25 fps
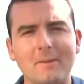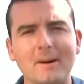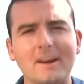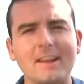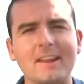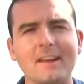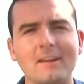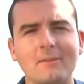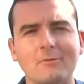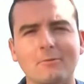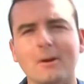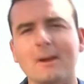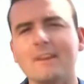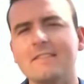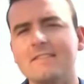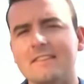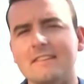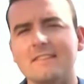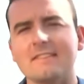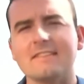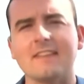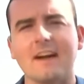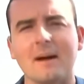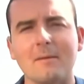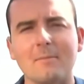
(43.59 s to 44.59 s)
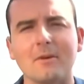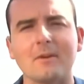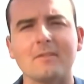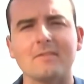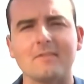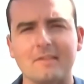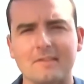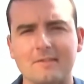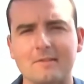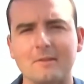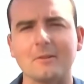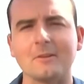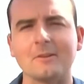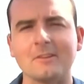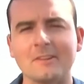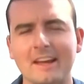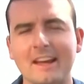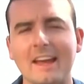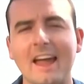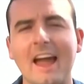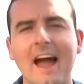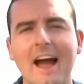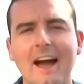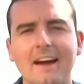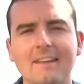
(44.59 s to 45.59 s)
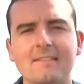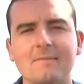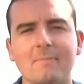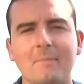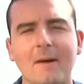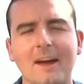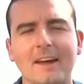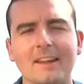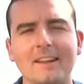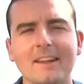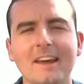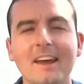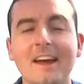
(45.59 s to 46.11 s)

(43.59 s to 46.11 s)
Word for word: but in recent summers, it certainly has been.